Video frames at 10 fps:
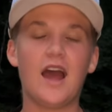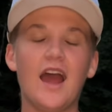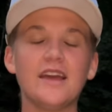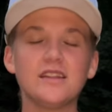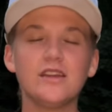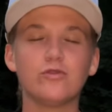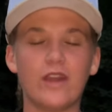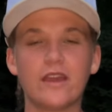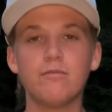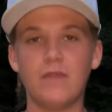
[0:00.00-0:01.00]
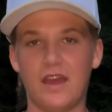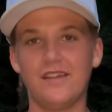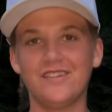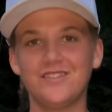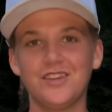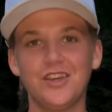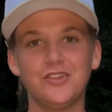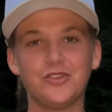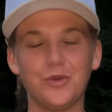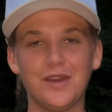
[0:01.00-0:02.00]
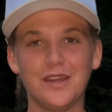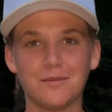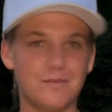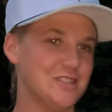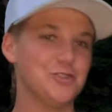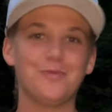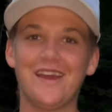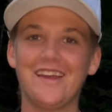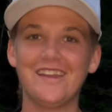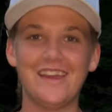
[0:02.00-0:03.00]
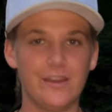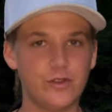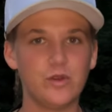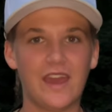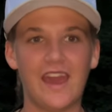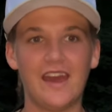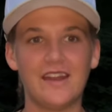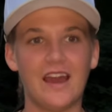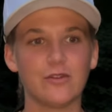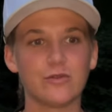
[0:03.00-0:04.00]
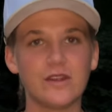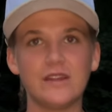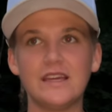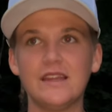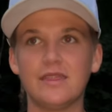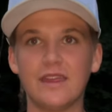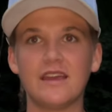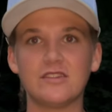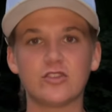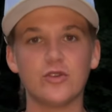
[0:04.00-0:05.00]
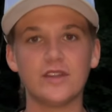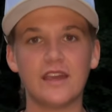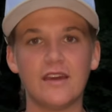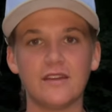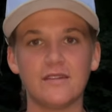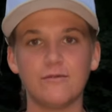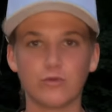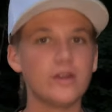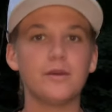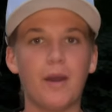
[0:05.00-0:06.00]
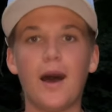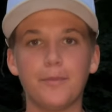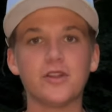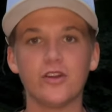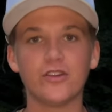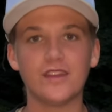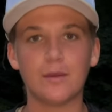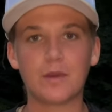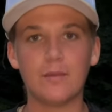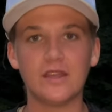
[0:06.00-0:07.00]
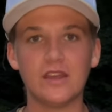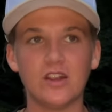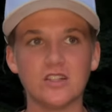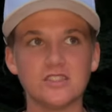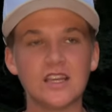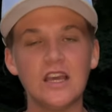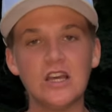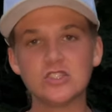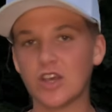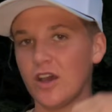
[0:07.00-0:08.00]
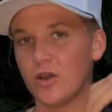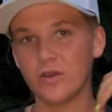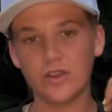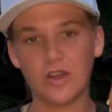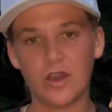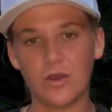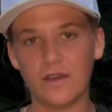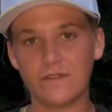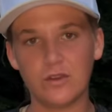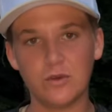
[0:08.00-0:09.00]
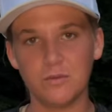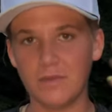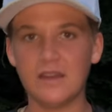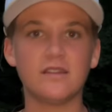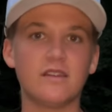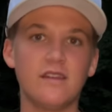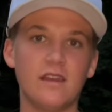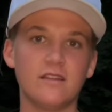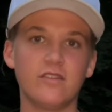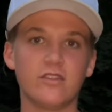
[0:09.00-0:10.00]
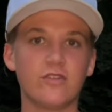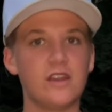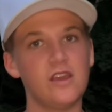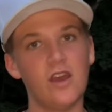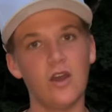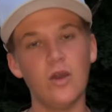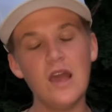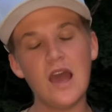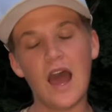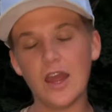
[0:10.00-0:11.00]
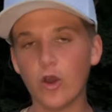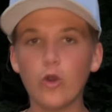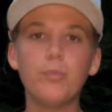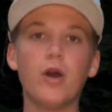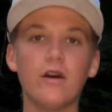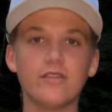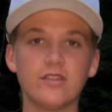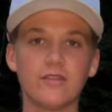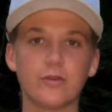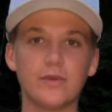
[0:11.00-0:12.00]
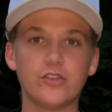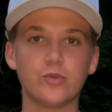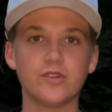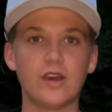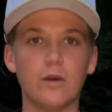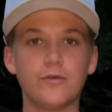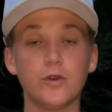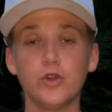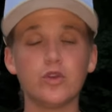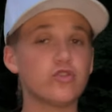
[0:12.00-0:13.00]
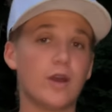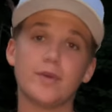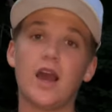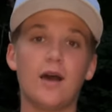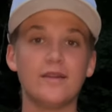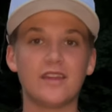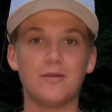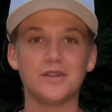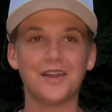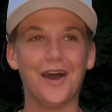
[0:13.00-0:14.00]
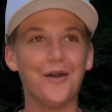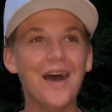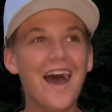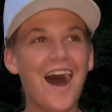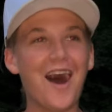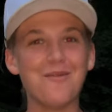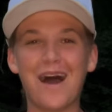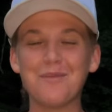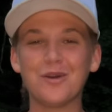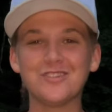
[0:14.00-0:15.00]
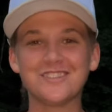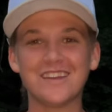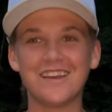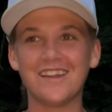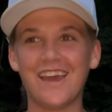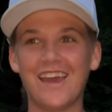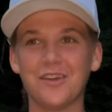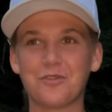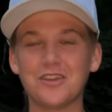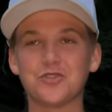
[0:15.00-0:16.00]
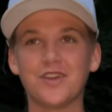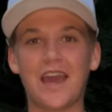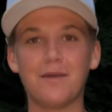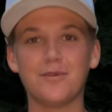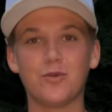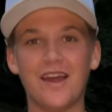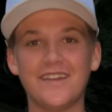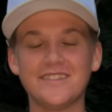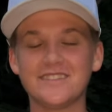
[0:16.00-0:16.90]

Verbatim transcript: highly recommend doing Musselman if you can. I really think it's going to get really popular in the upcoming years. So, you know, if you made it to the end of this video, I hope all this information was helpful. You can drop a comment down below. Um, I posted a race recap of when I did